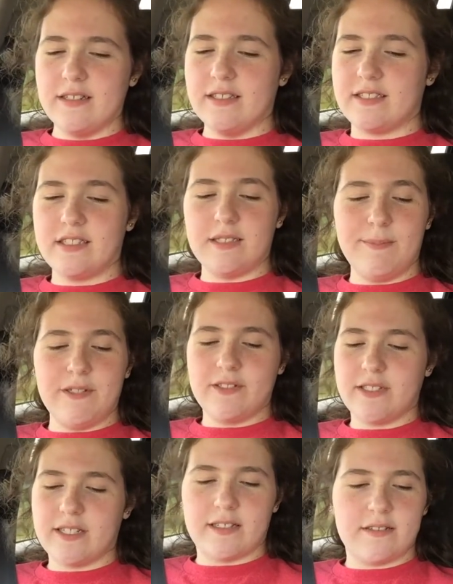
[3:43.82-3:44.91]
Listen to
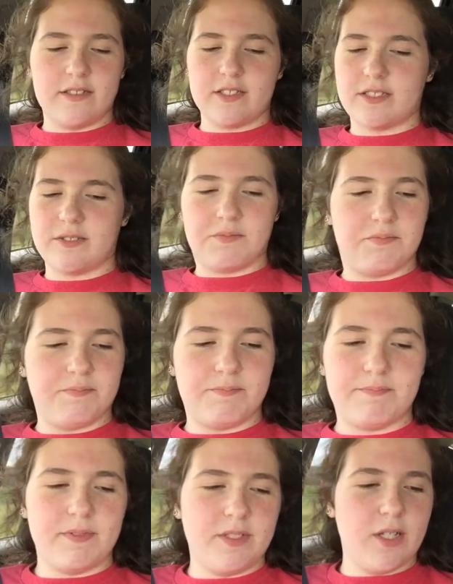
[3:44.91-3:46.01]
music, just
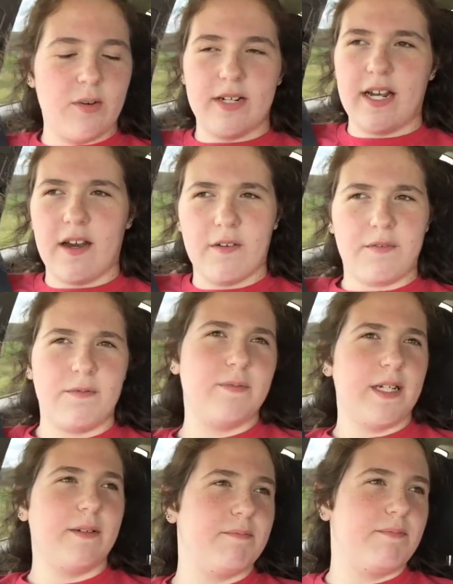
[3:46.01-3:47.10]
going out,
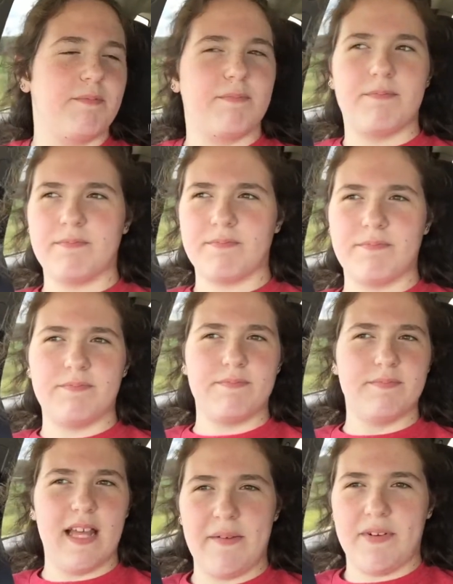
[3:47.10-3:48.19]
we
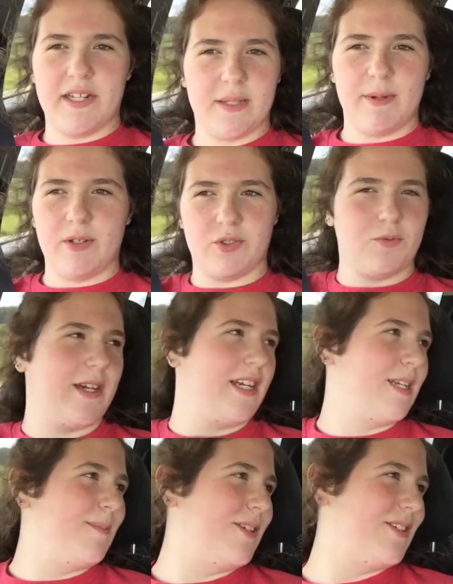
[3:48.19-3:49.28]
laughing not the most
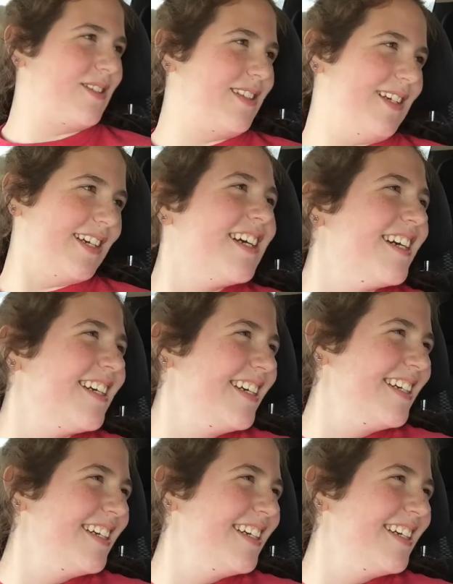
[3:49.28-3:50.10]
randomest things.